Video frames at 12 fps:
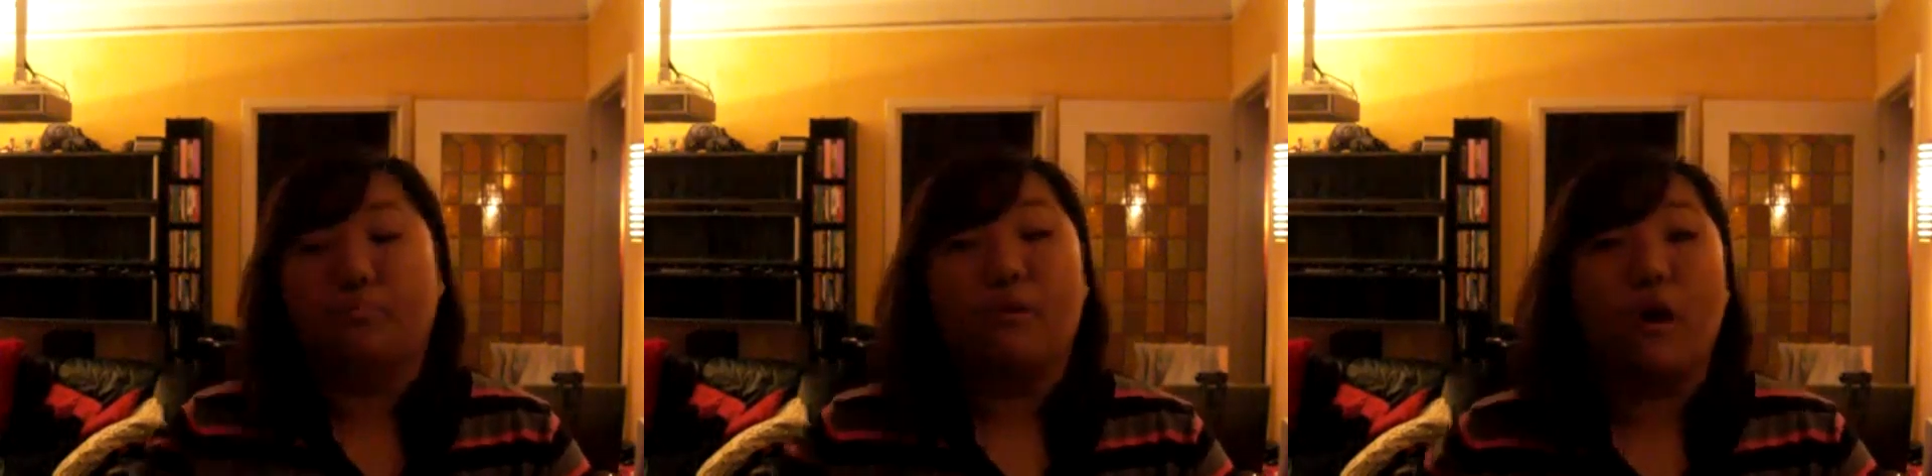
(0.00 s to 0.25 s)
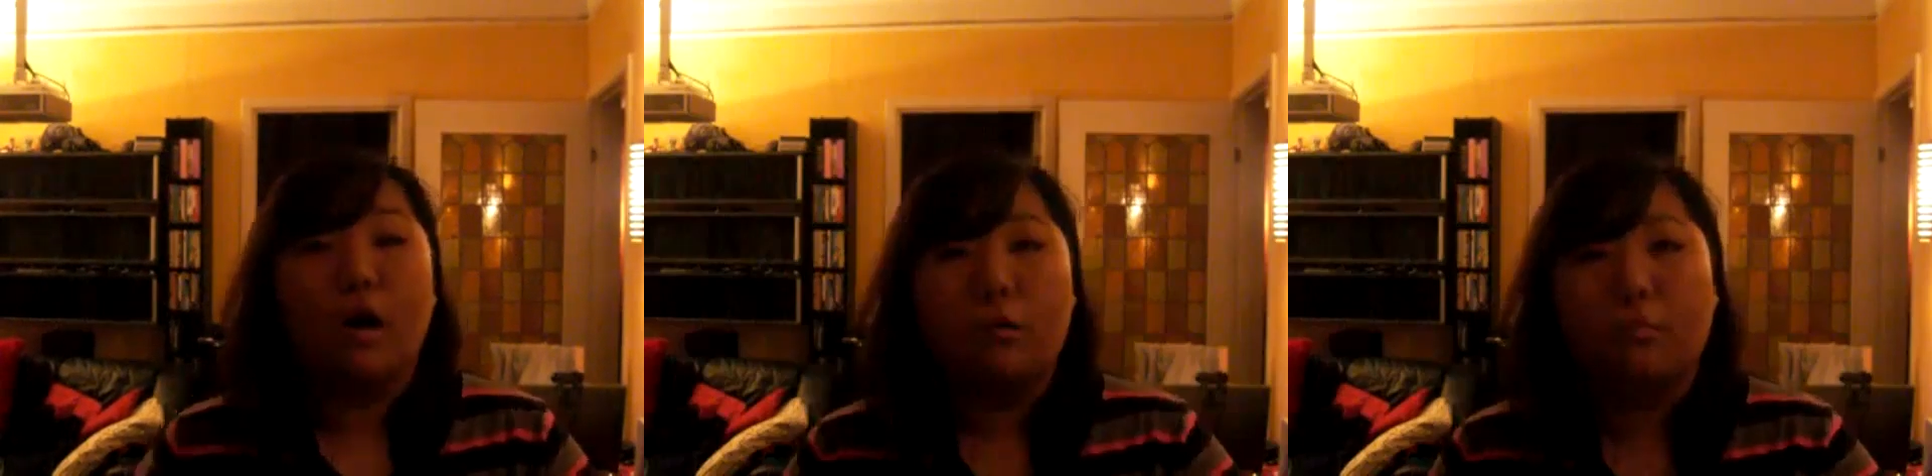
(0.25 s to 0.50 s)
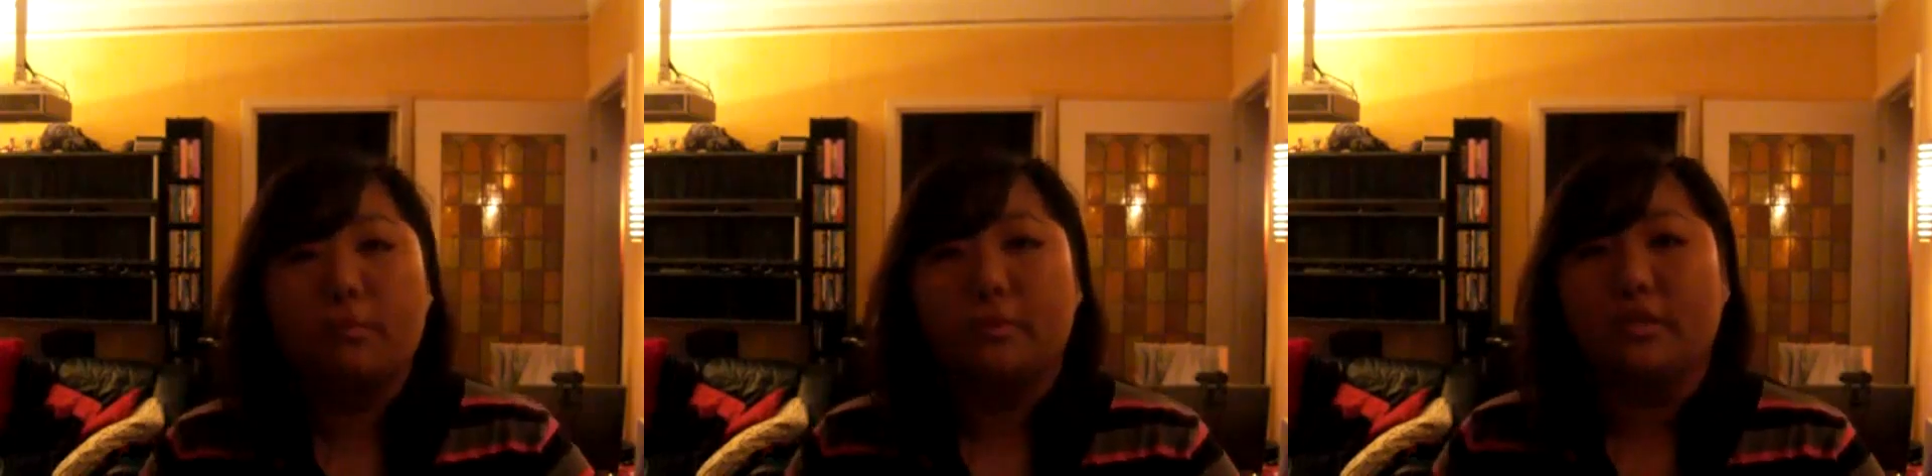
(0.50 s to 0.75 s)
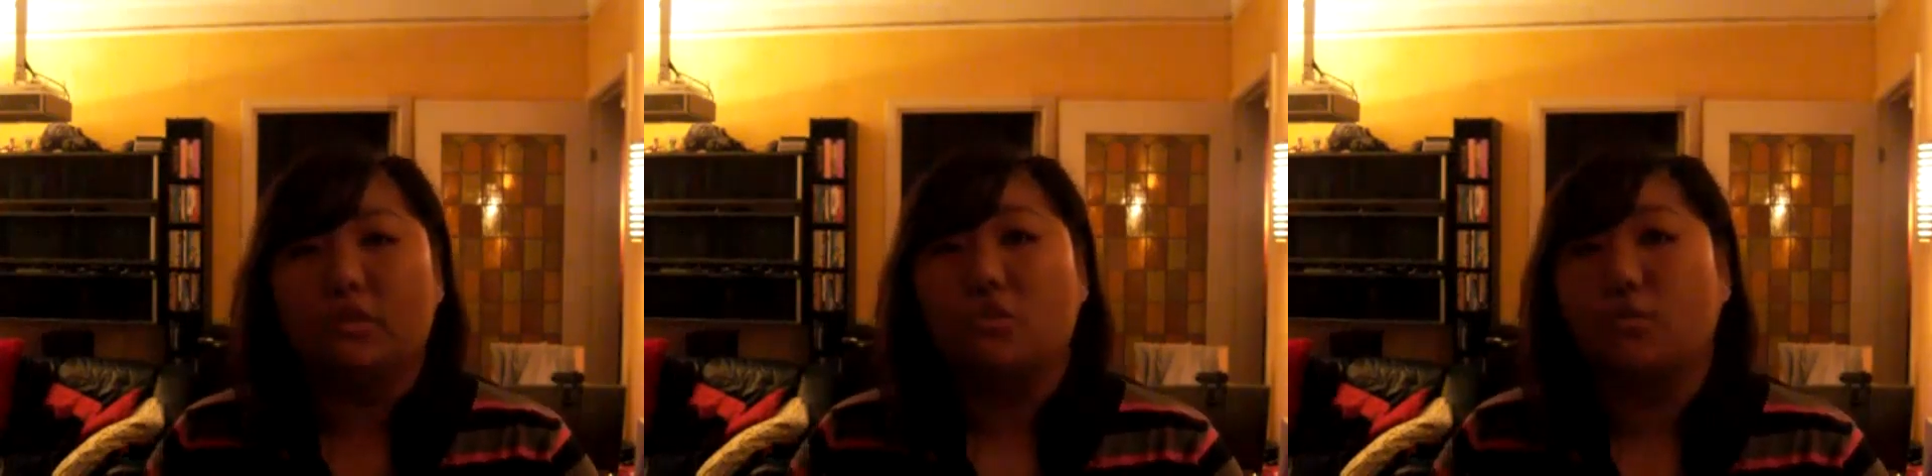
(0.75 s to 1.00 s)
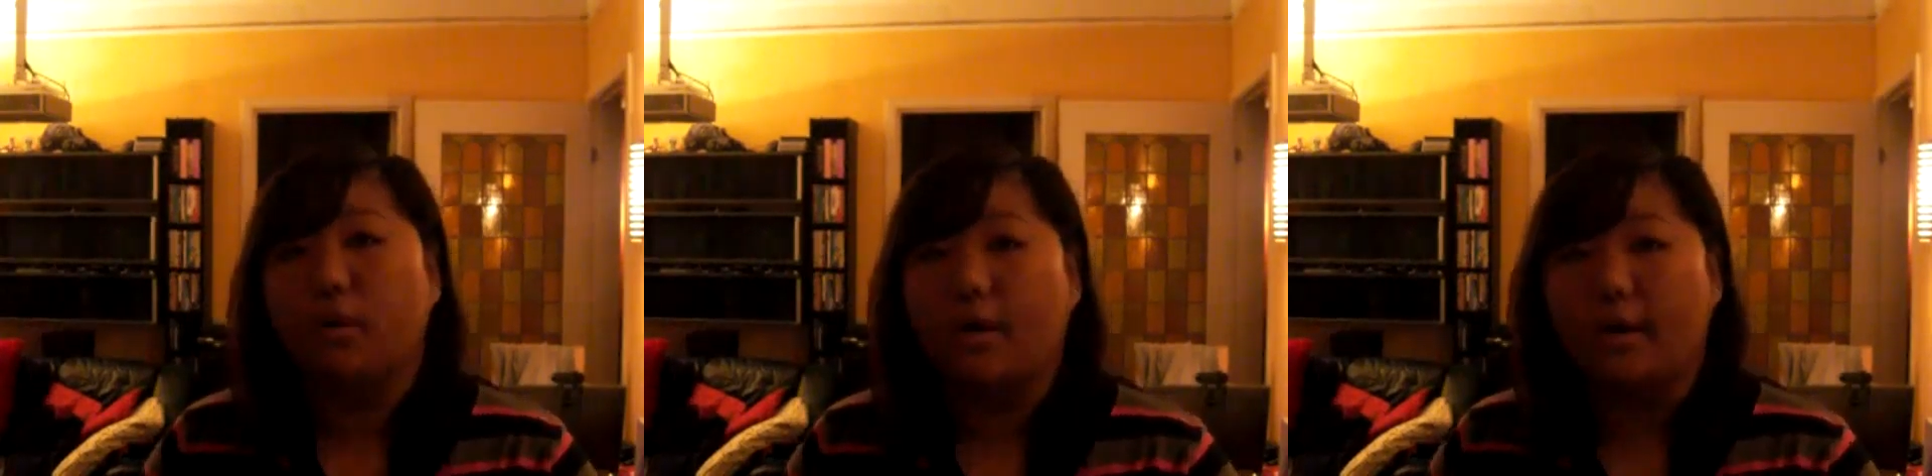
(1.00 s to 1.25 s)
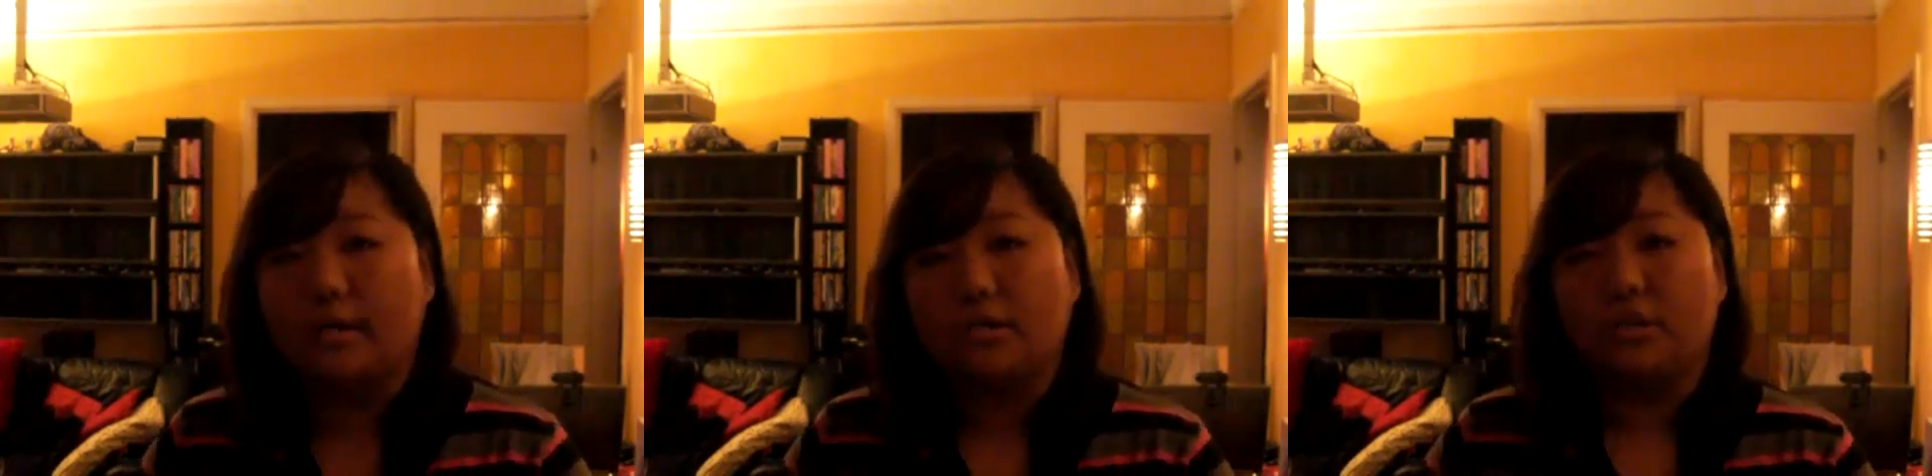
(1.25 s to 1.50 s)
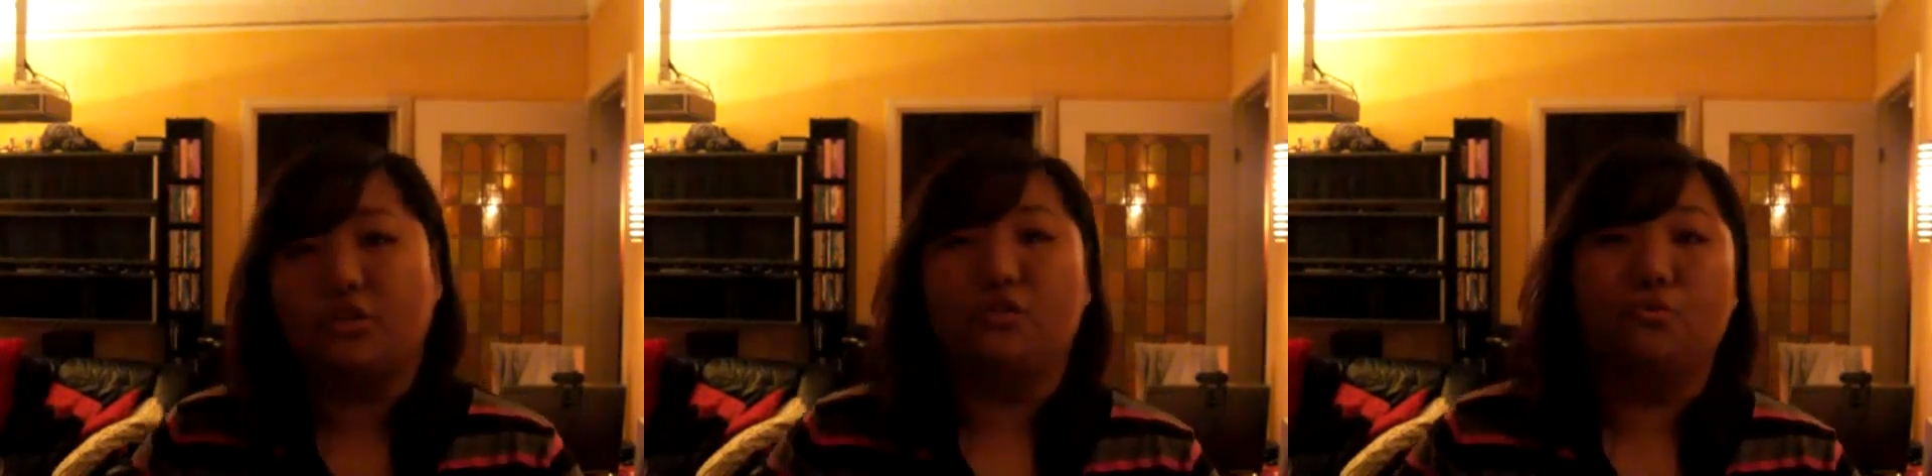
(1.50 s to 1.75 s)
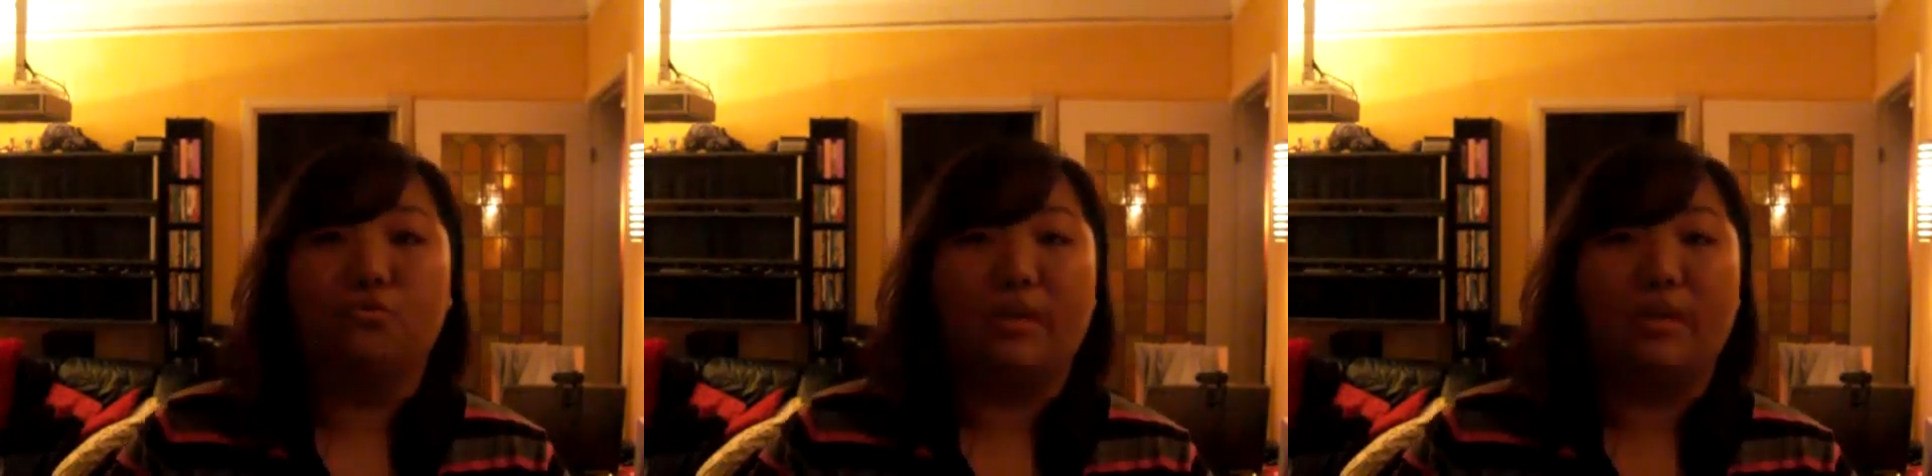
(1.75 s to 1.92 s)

probably try to do